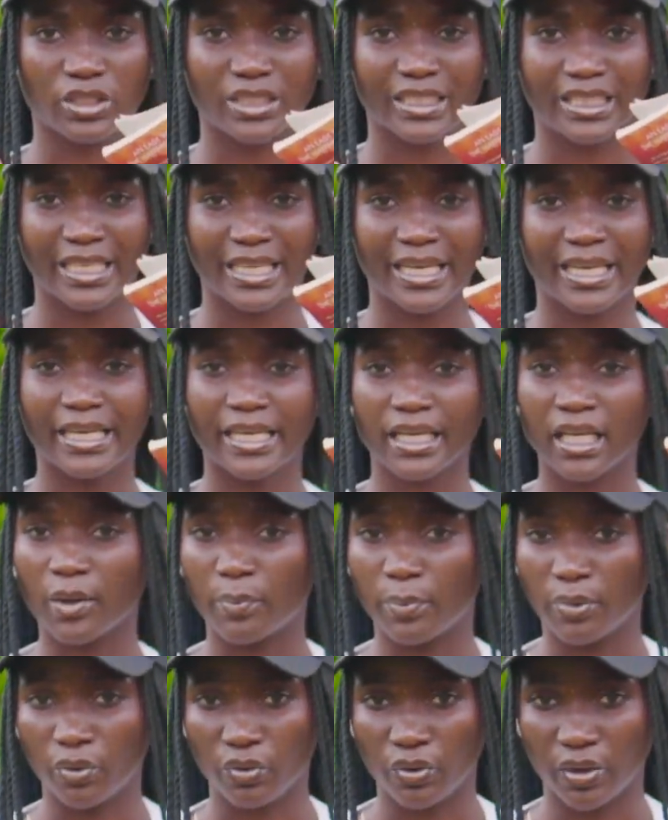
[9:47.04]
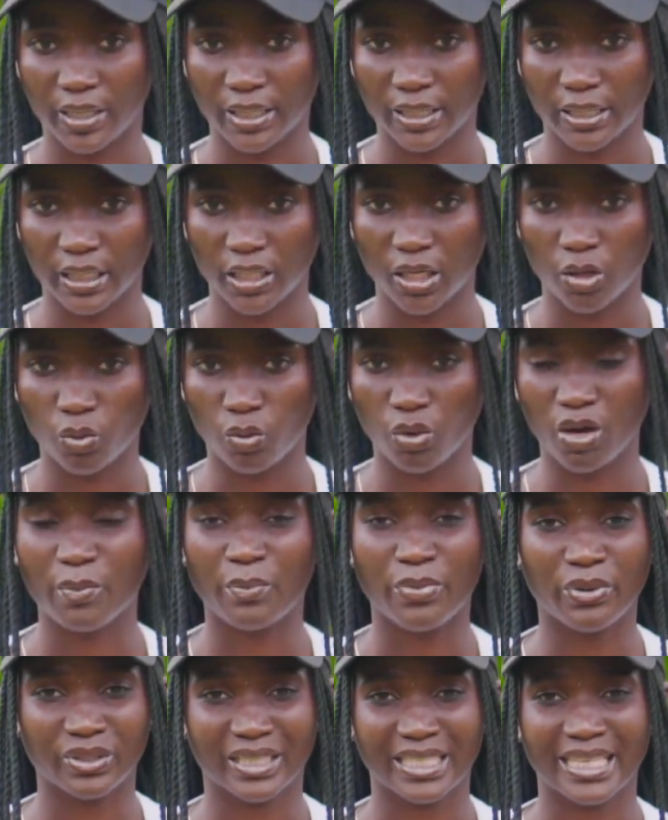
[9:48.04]
caring
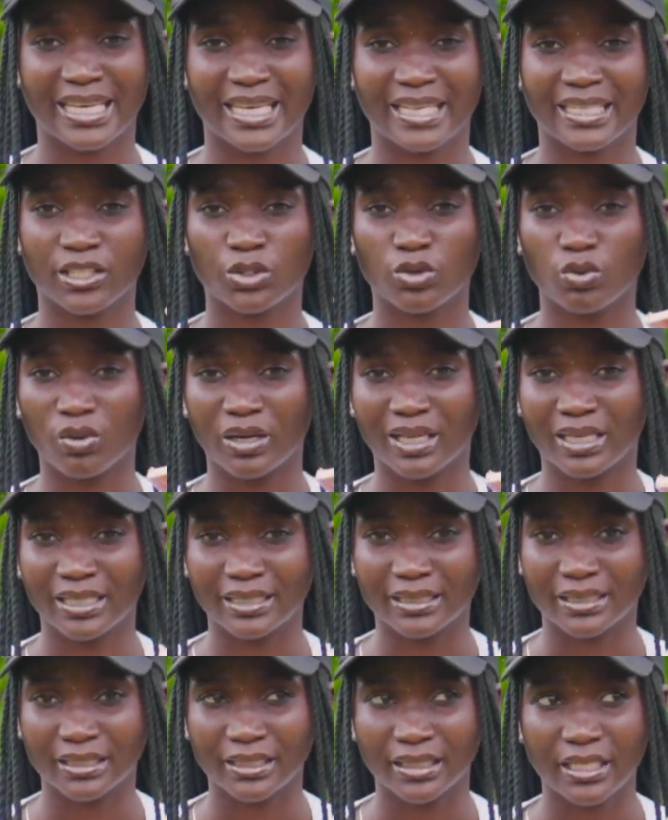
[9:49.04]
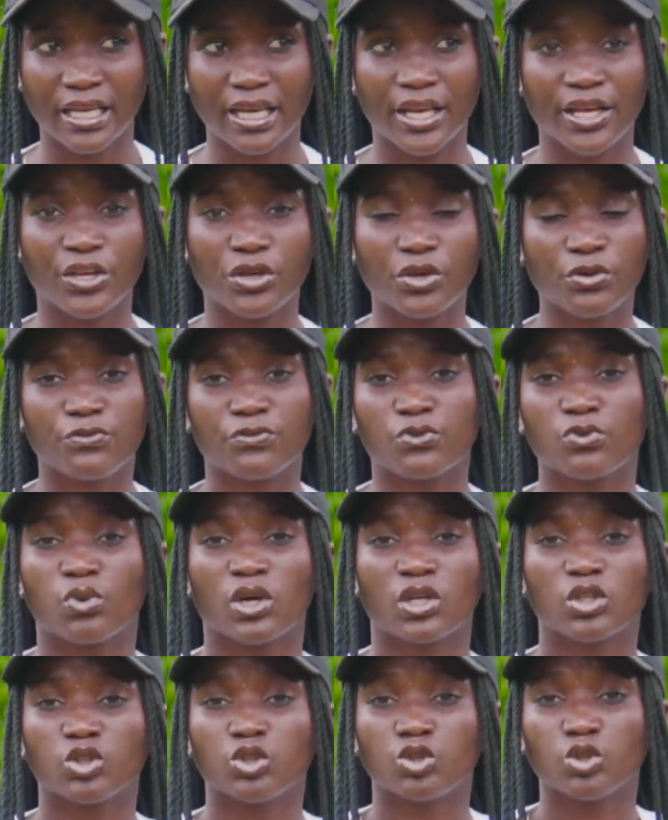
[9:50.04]
about caring your heart, if
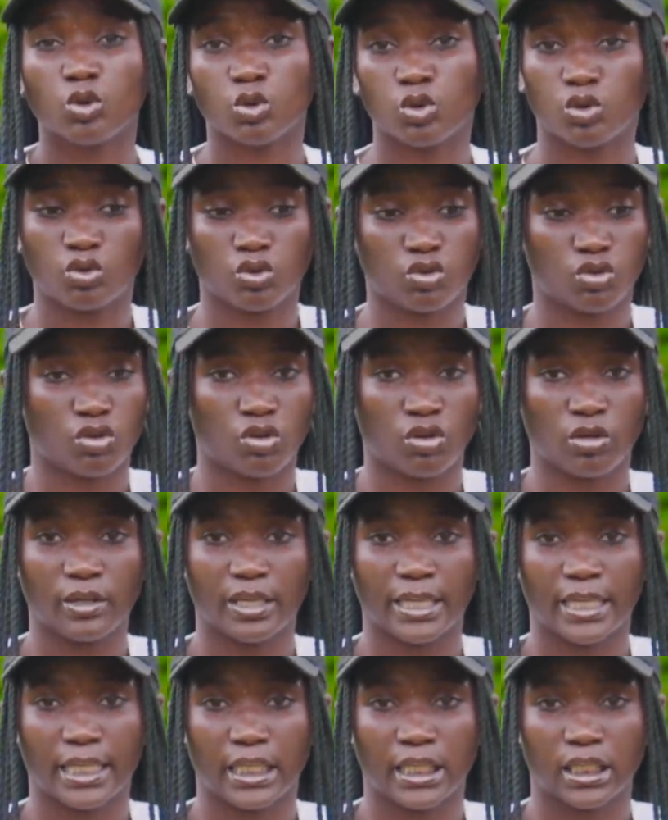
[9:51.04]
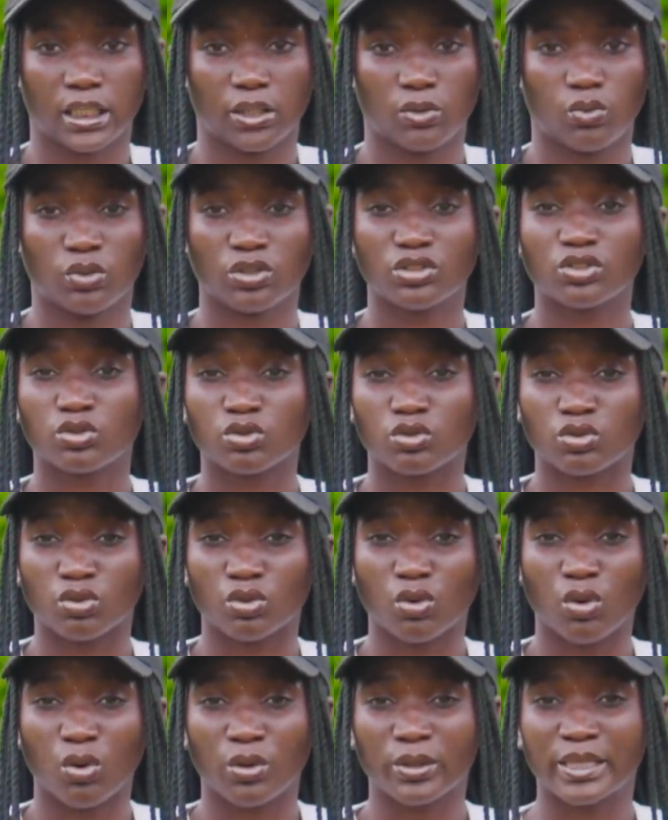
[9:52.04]
you no longer want to
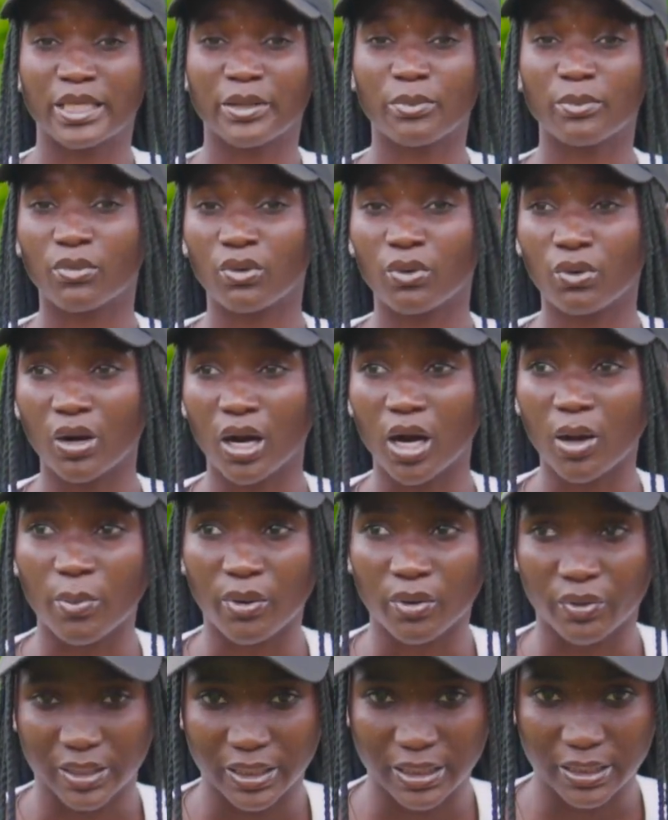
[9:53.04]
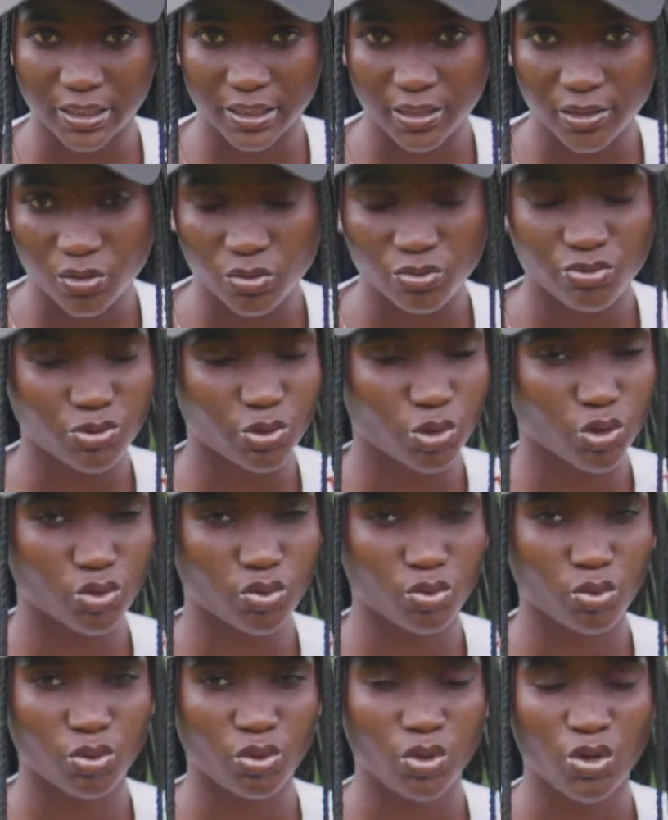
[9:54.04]
know the more about it, for
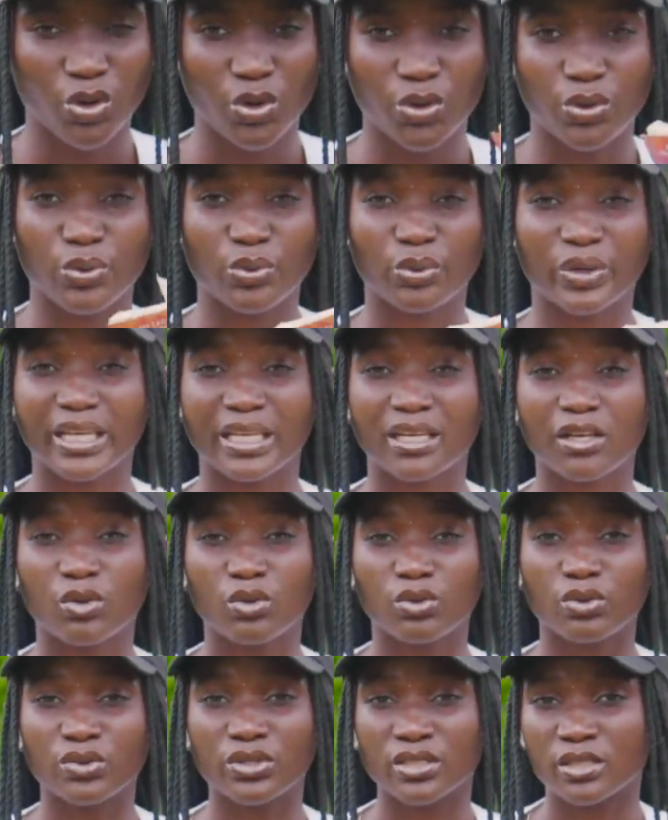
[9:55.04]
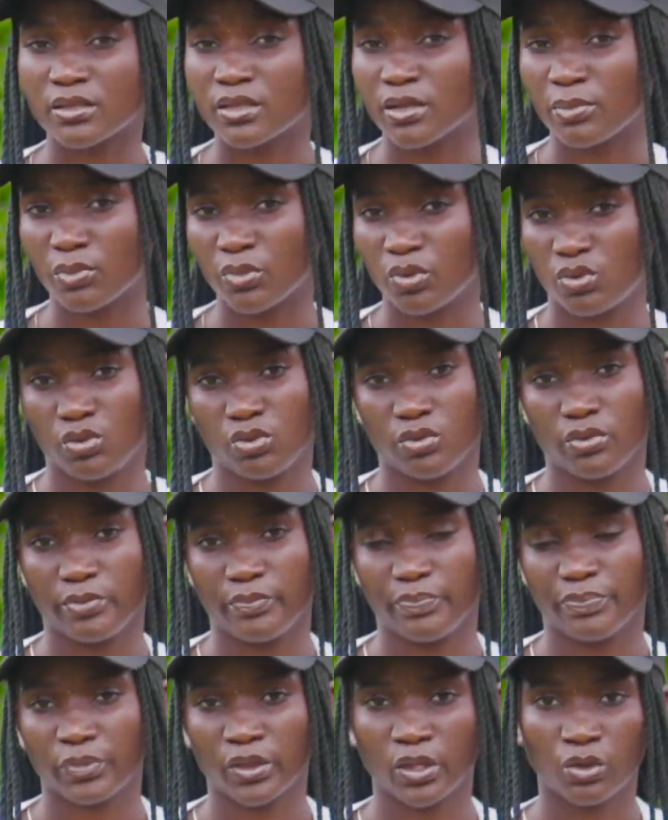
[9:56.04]
sure you're gonna lose the more.
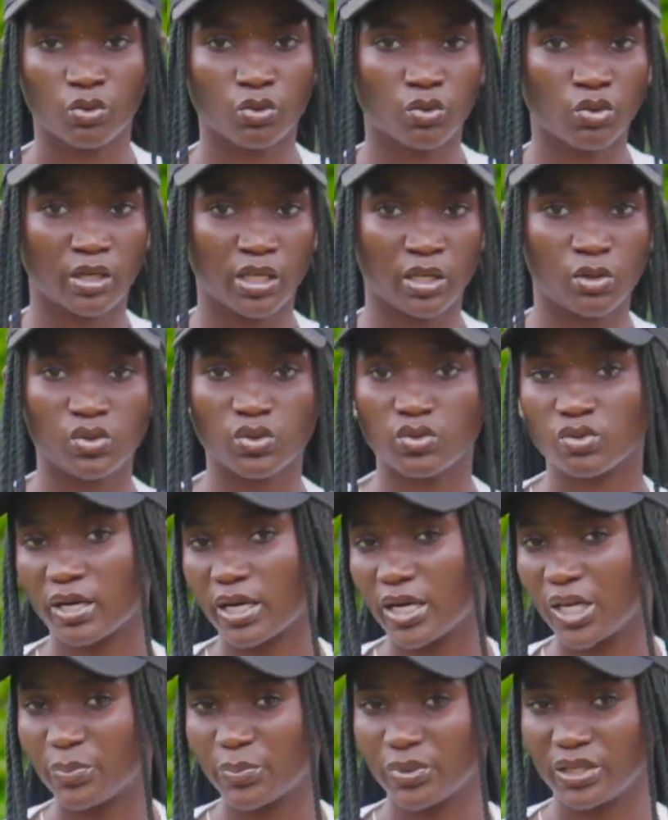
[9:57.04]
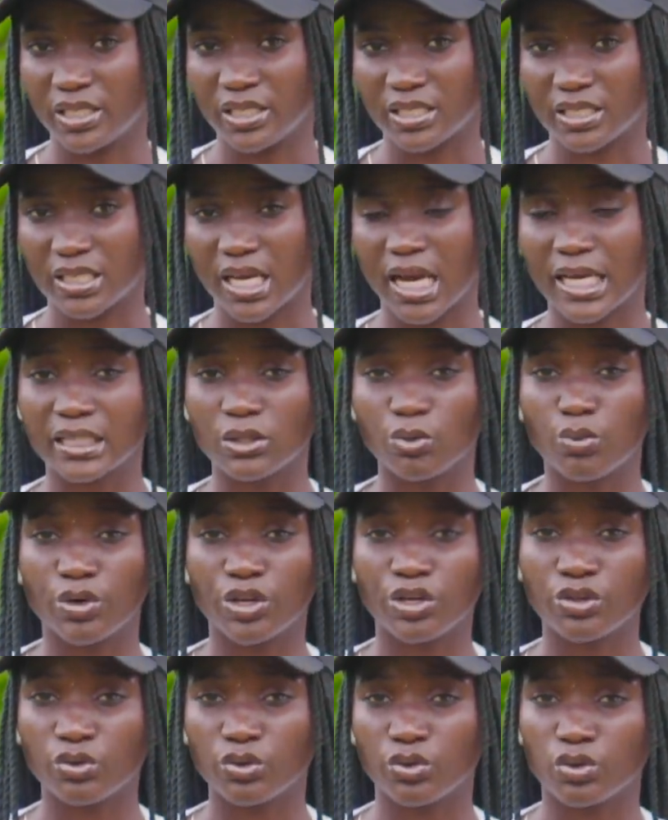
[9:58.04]
You're gonna lose your happiness, and
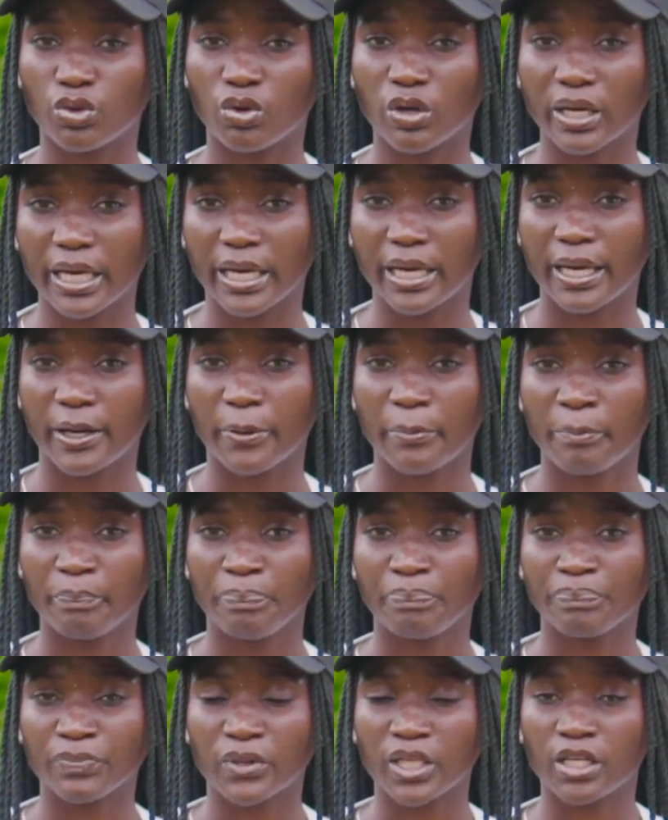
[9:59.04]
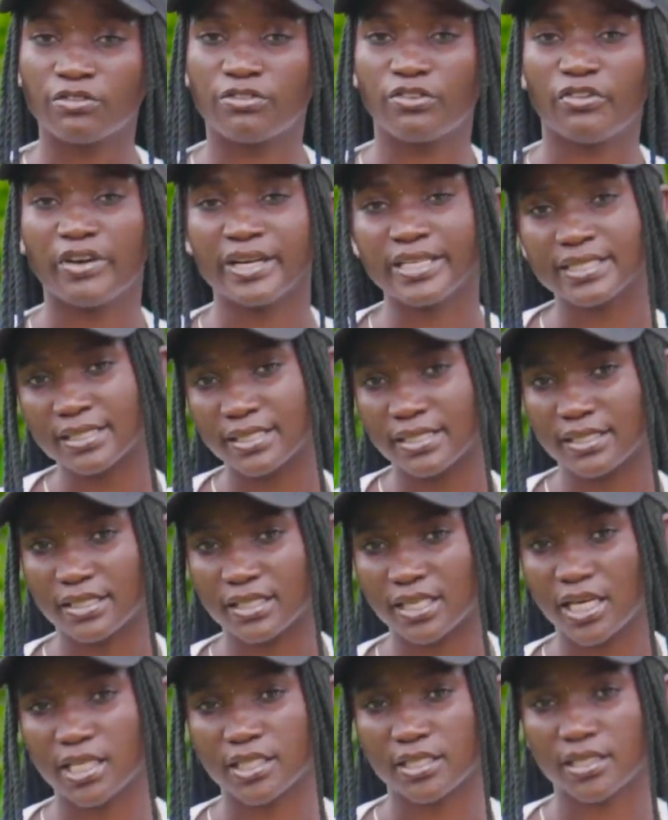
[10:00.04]
when you don't care, For instance,
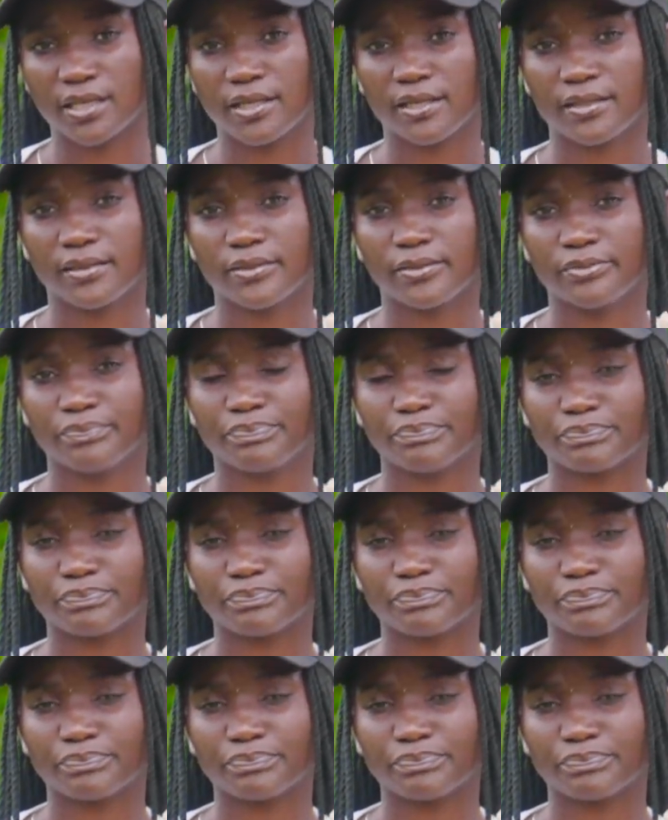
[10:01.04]
as a